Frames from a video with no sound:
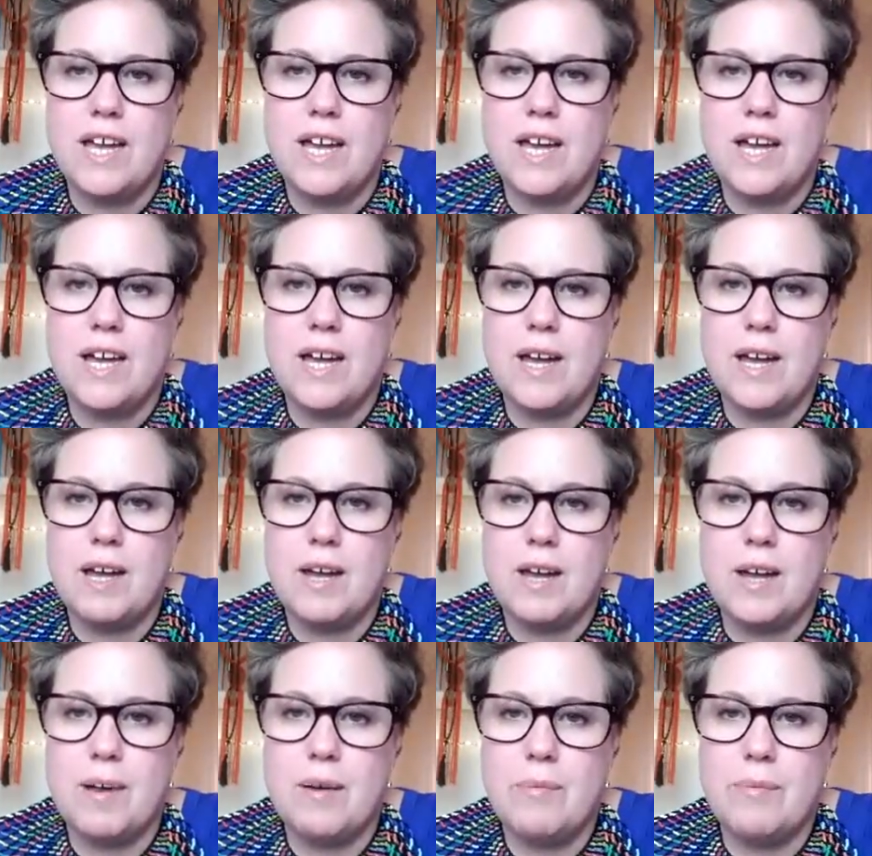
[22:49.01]

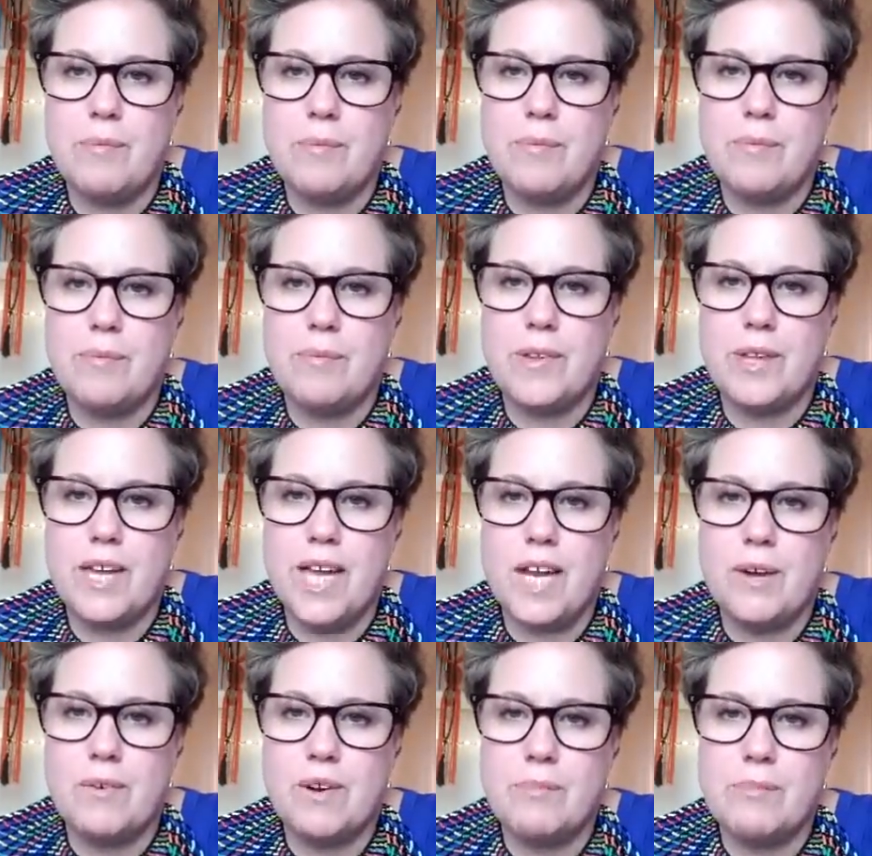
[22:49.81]

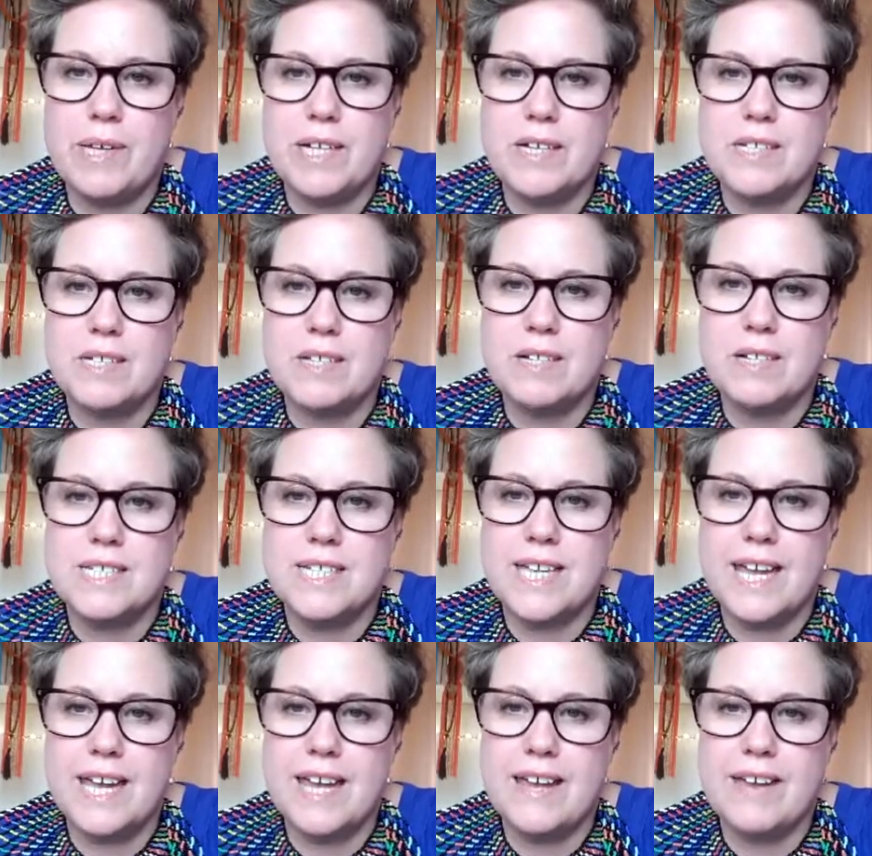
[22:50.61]
Henry being a
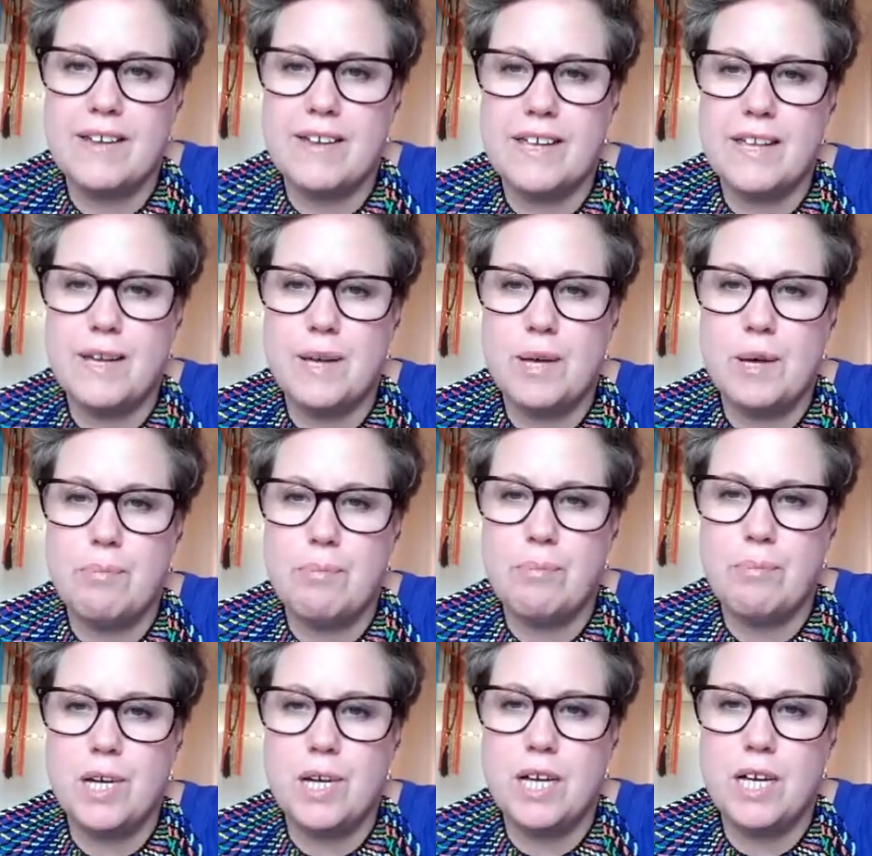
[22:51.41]
solitaire.
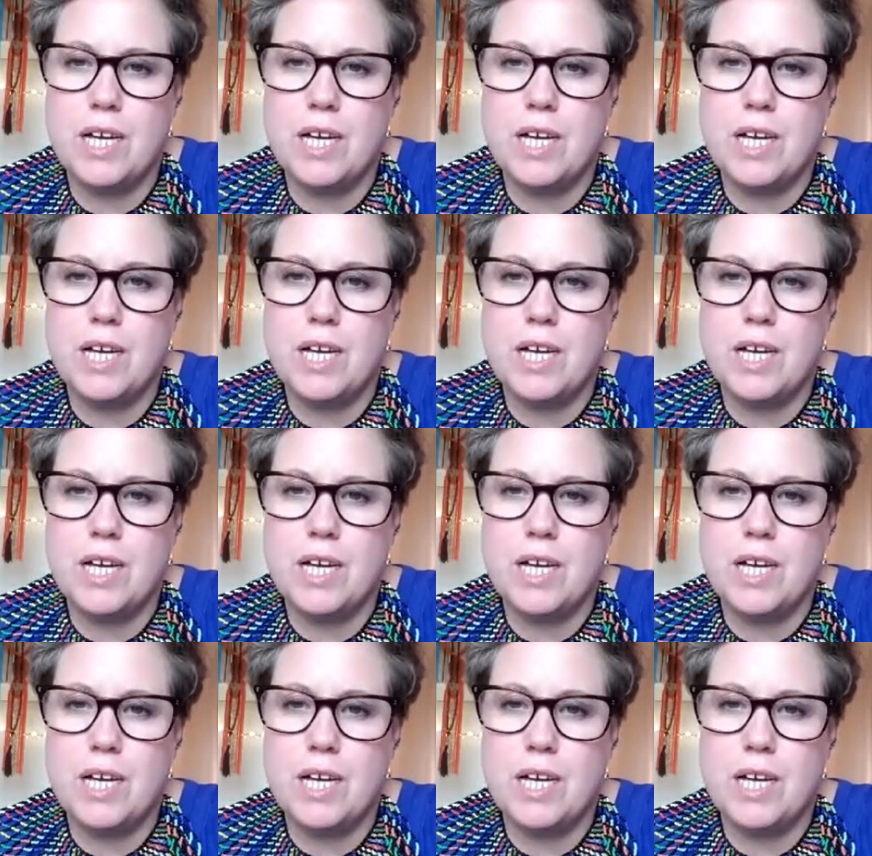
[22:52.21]
Yep.